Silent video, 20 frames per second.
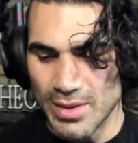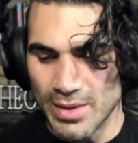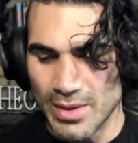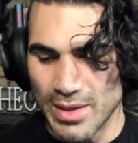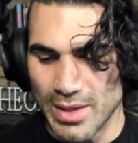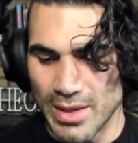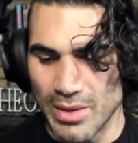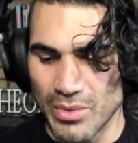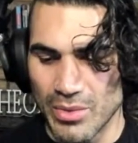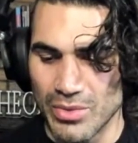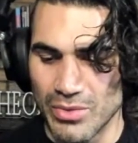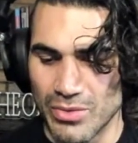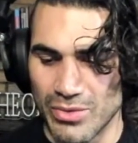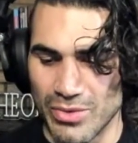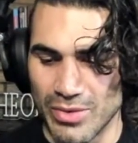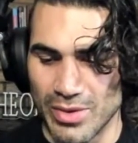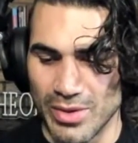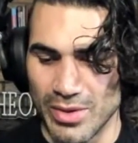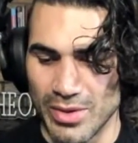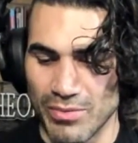I
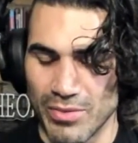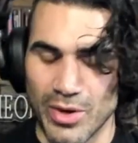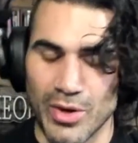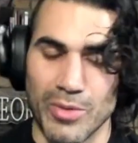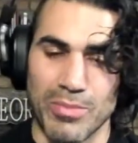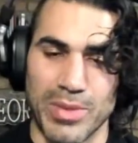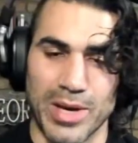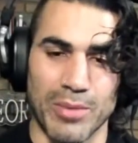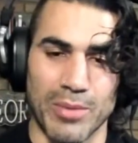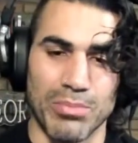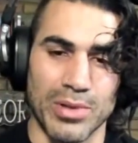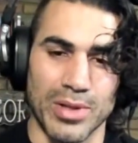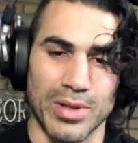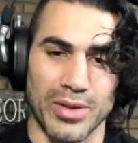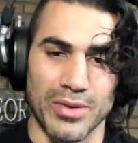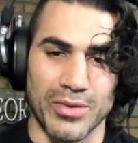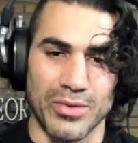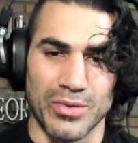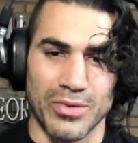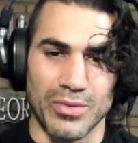was in a very bad
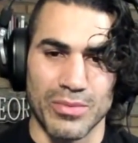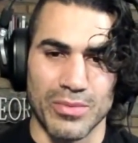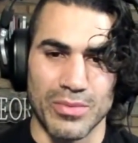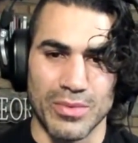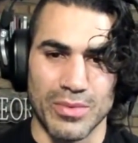place,